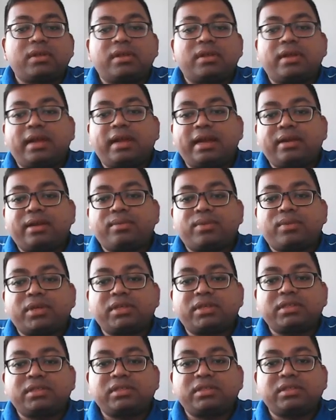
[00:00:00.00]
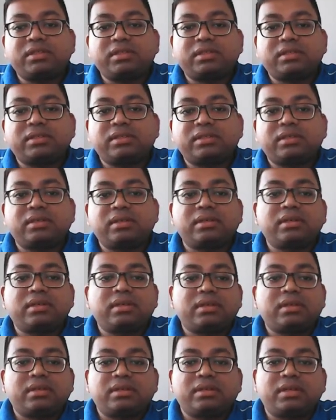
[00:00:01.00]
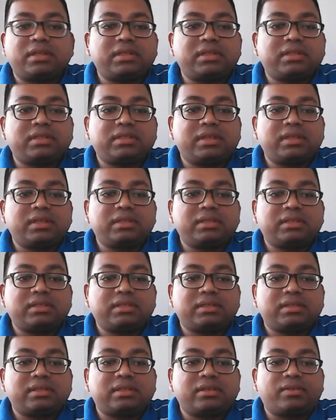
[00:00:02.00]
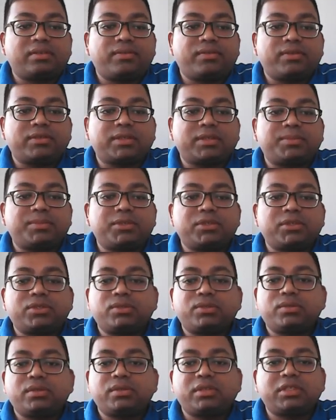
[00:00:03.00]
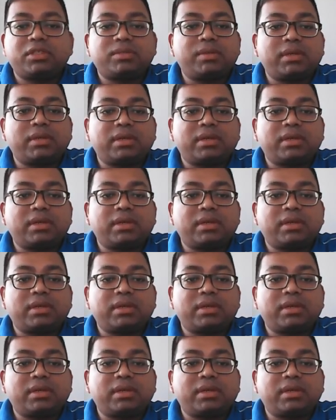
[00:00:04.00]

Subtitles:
And what is this resistance? If you substitute, this will